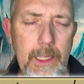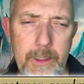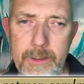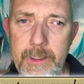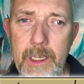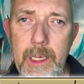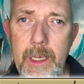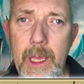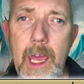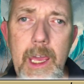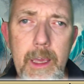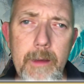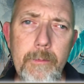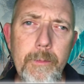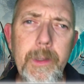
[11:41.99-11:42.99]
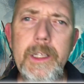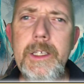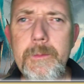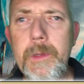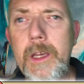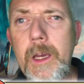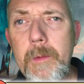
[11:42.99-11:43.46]
Say, hey,
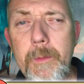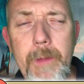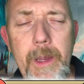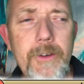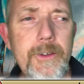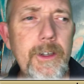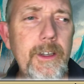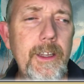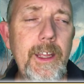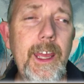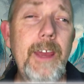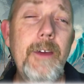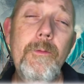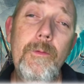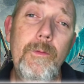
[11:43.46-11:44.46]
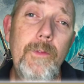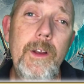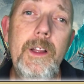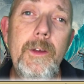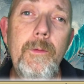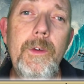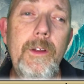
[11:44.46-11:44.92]
please become a patron. And
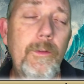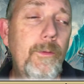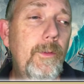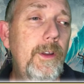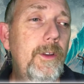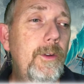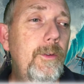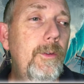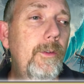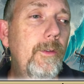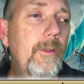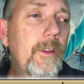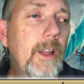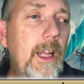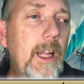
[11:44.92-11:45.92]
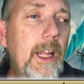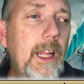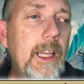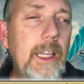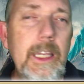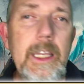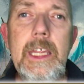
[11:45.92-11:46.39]
really, we do
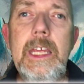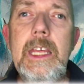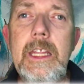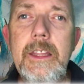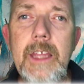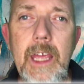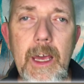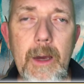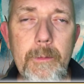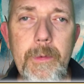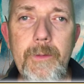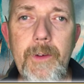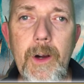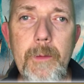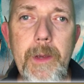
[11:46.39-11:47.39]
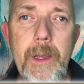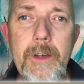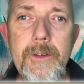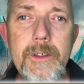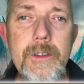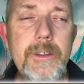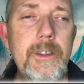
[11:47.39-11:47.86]
need the help of our
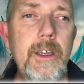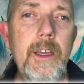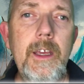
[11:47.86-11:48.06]
patrons